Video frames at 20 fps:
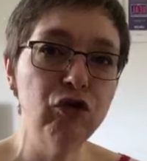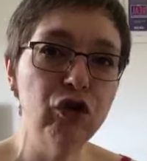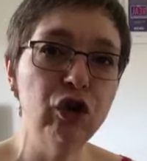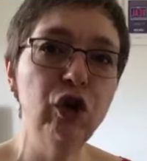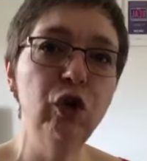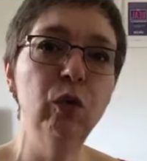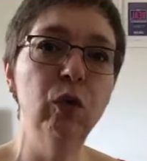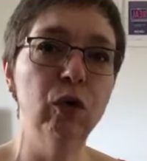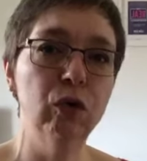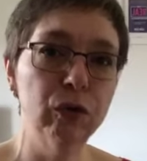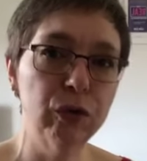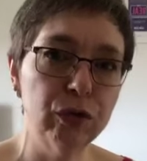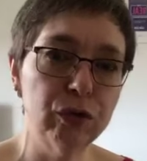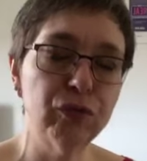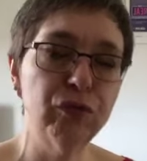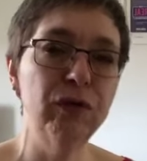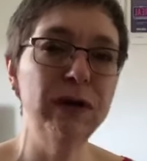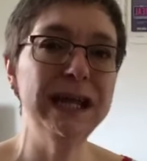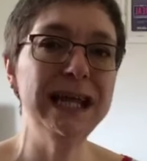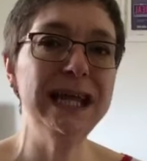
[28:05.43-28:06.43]
2 or
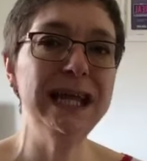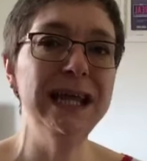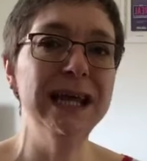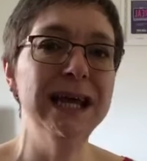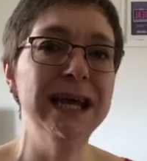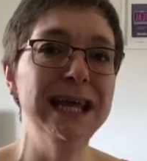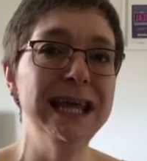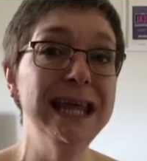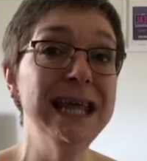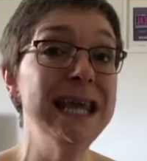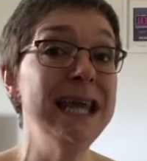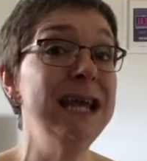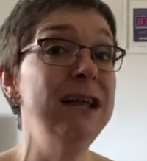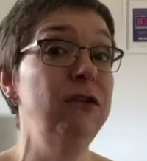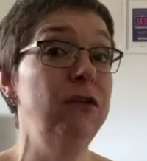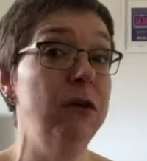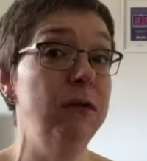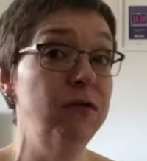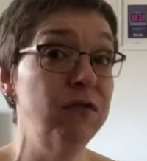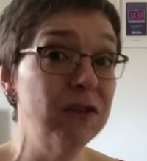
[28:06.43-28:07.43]
3
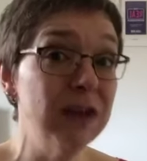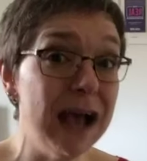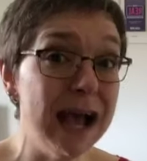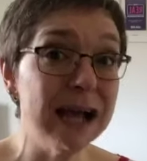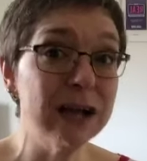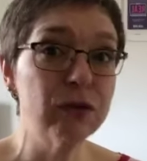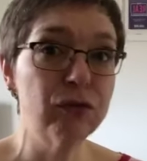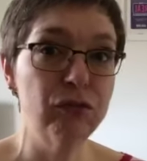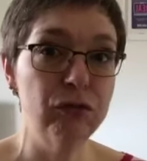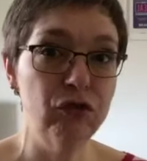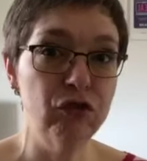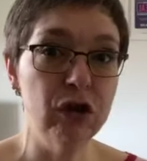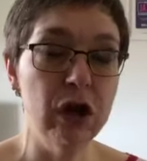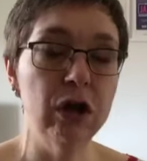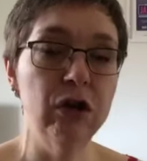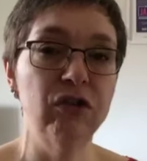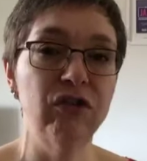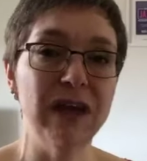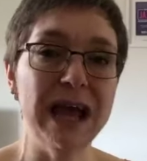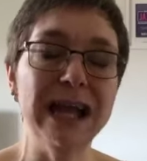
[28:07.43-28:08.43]
years of tax
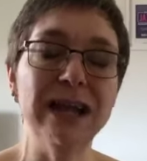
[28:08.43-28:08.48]
returns